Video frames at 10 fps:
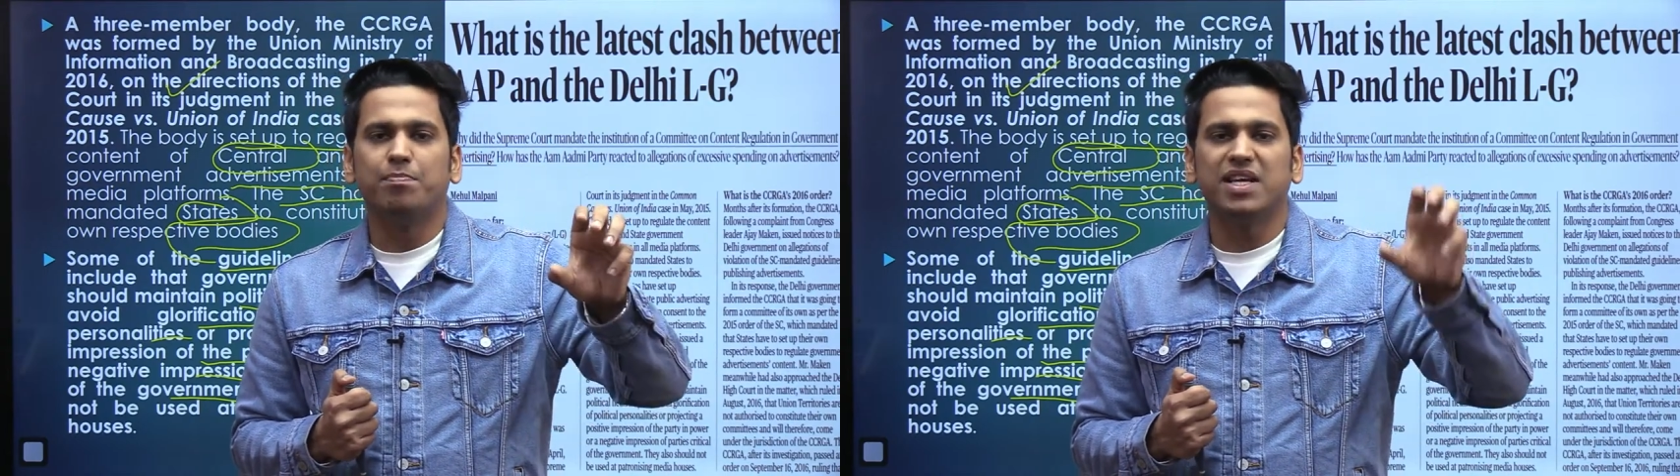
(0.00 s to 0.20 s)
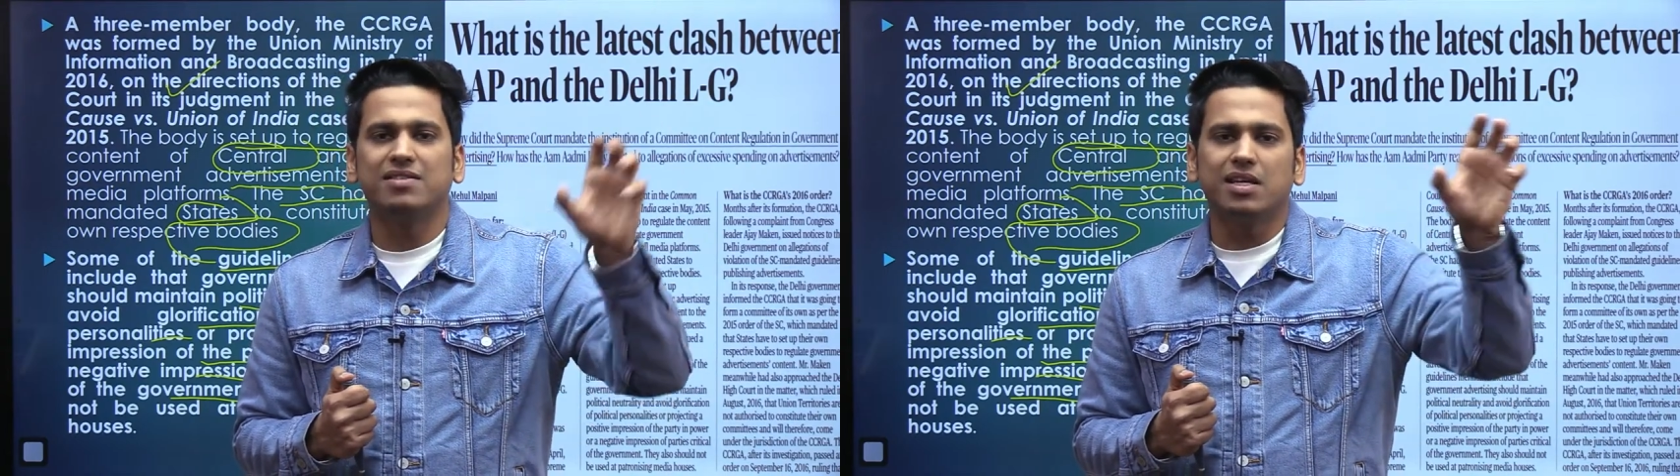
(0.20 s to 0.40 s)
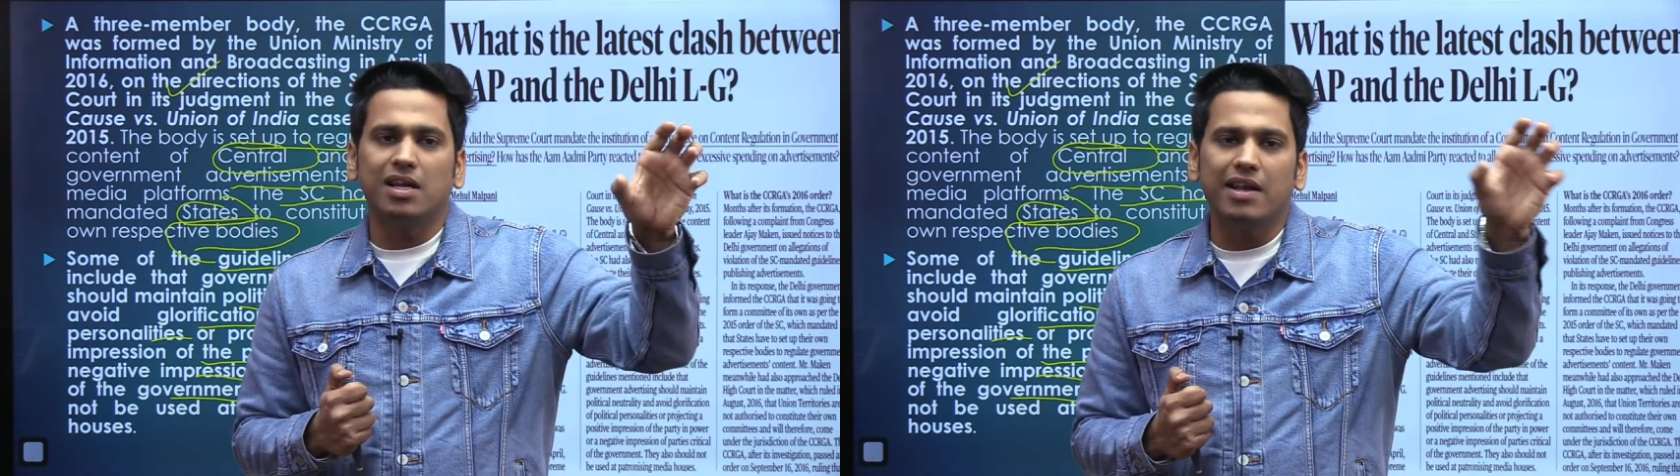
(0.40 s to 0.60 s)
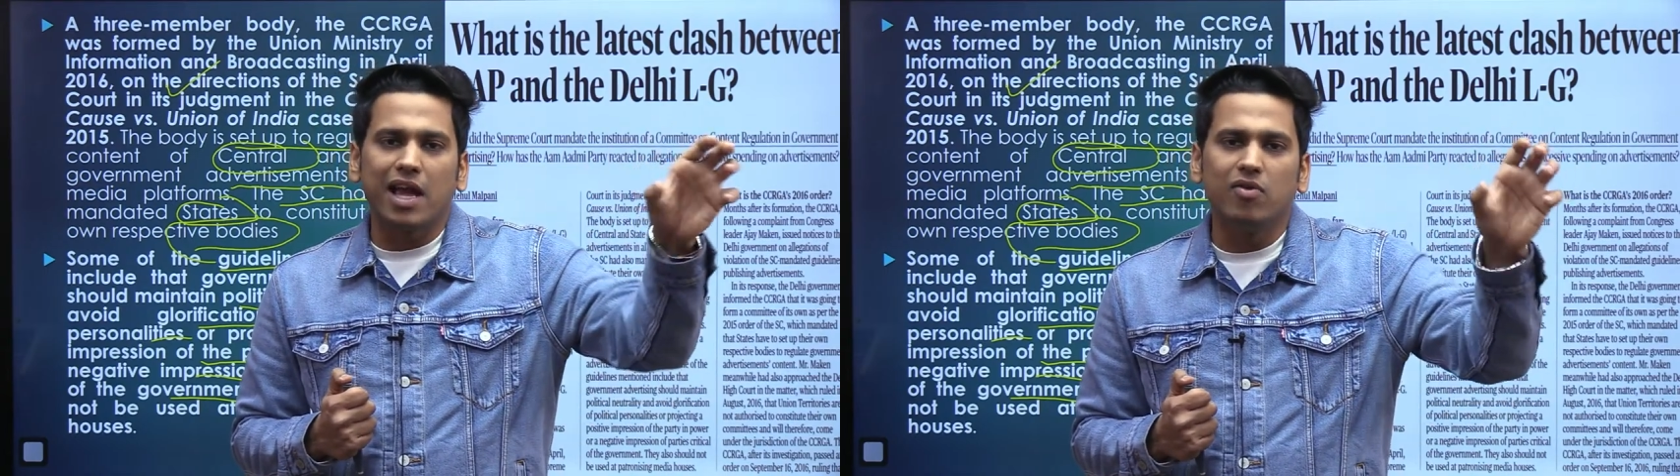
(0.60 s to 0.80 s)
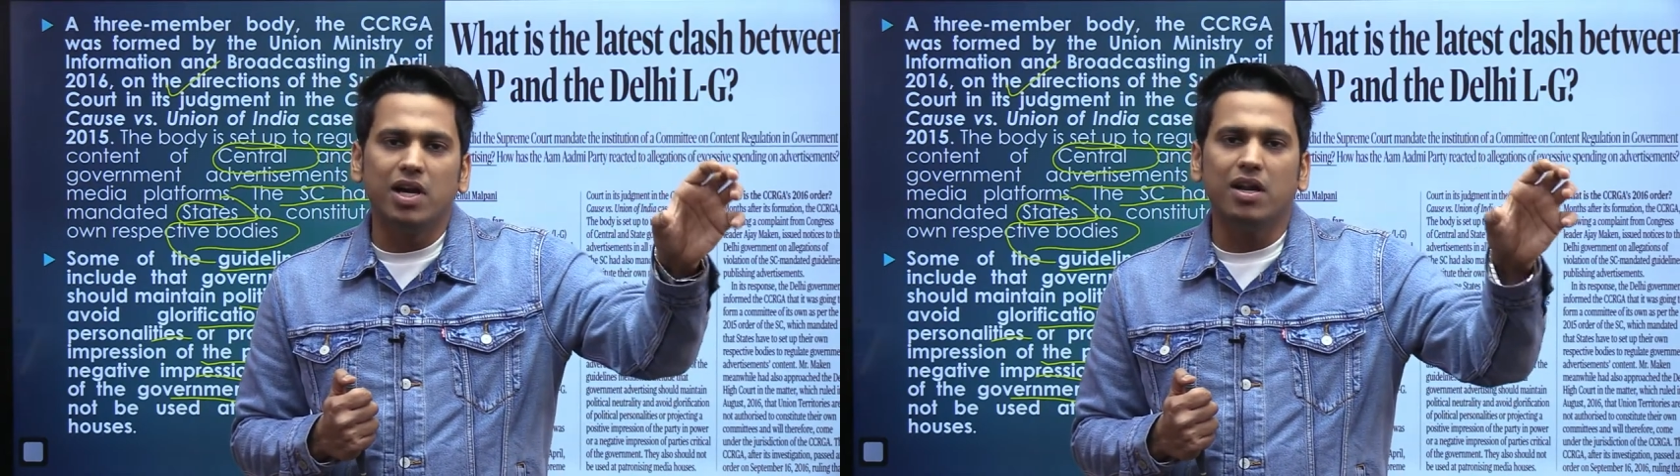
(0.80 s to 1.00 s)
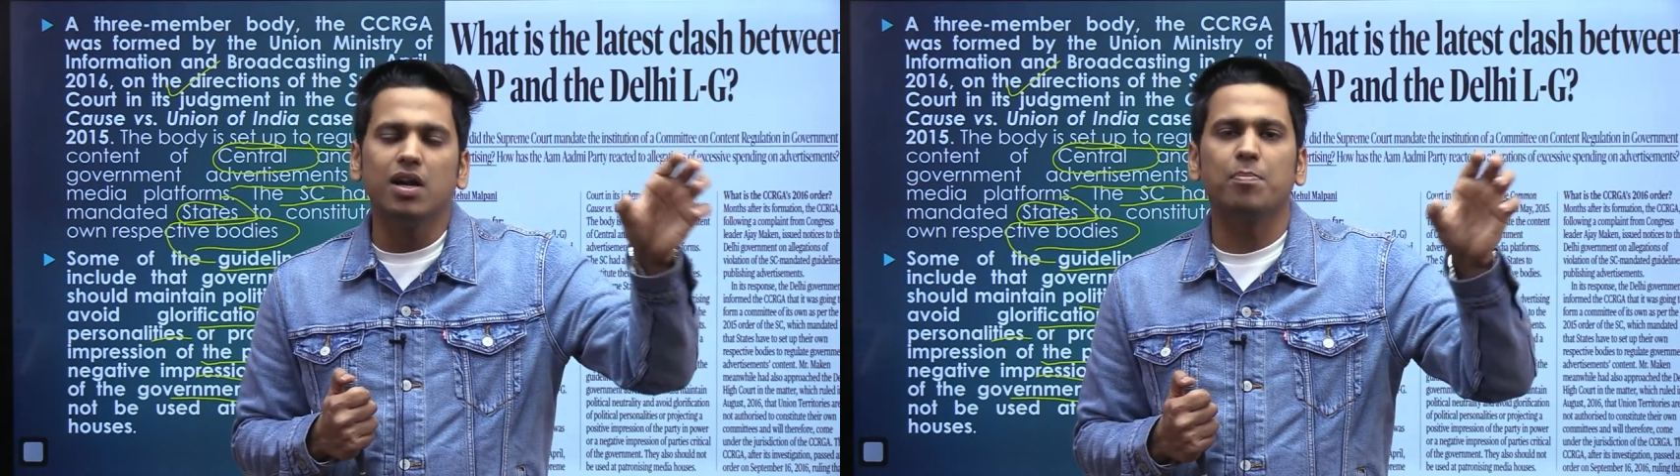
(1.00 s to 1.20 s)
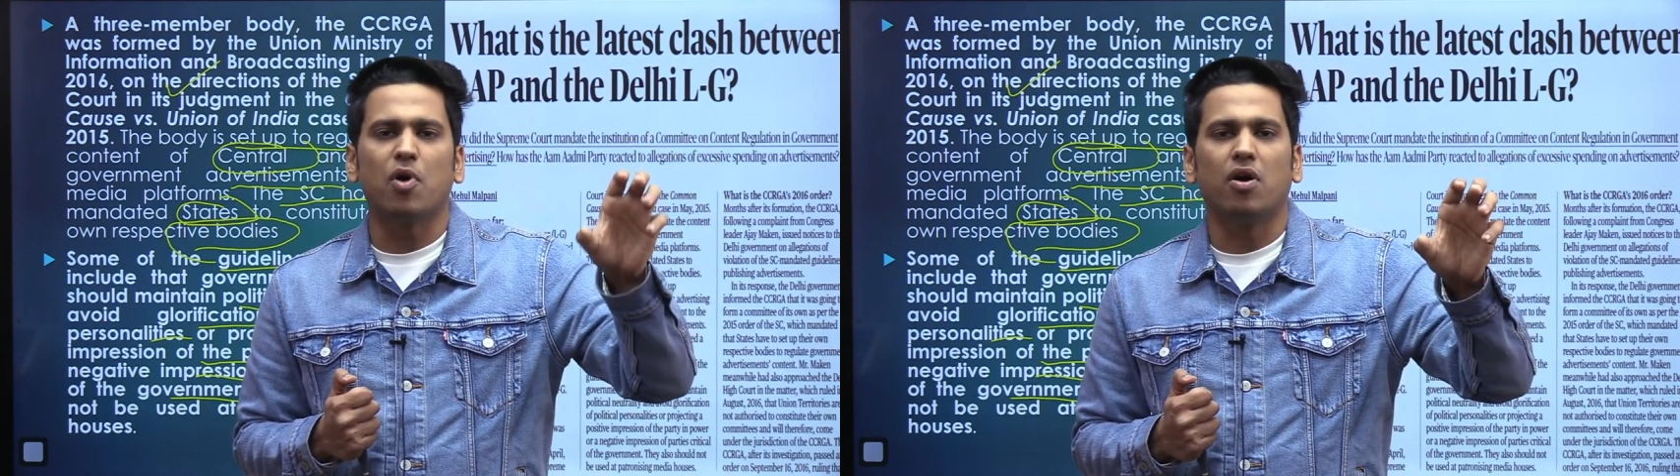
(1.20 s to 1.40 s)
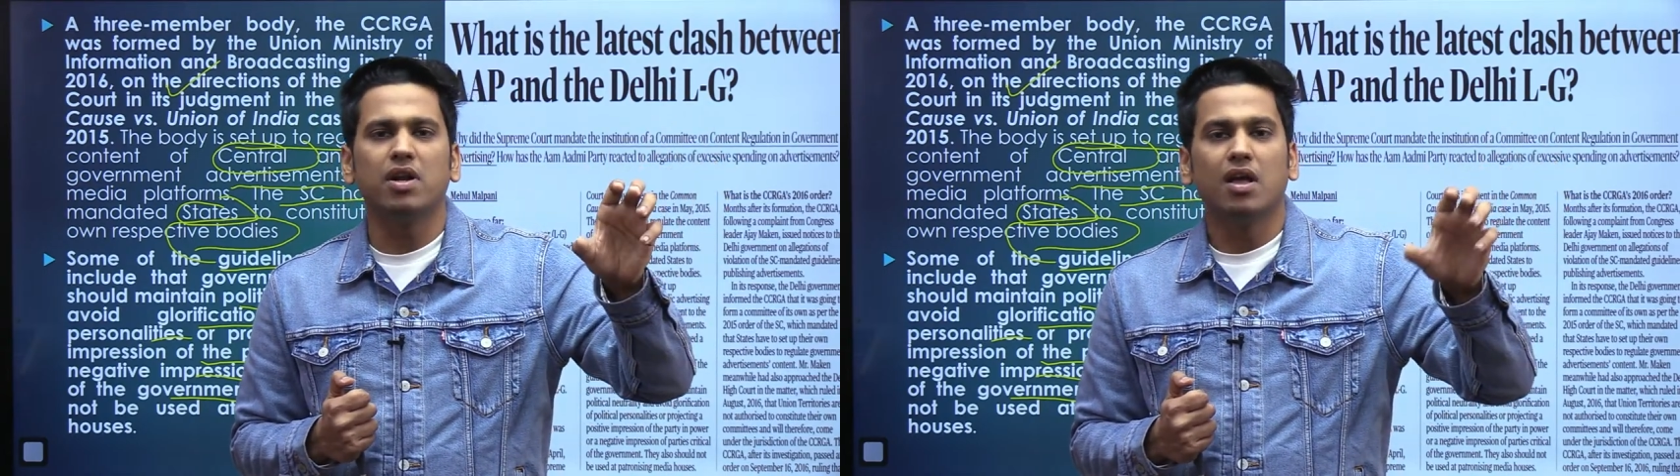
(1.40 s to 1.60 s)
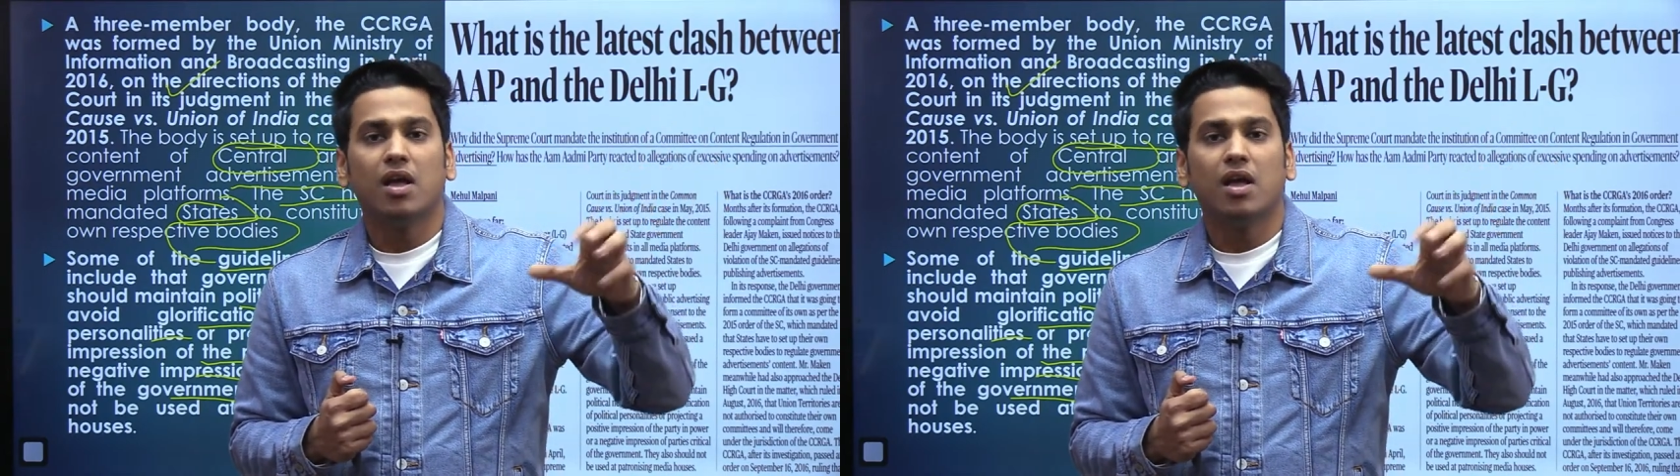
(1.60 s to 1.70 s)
basically regulating upon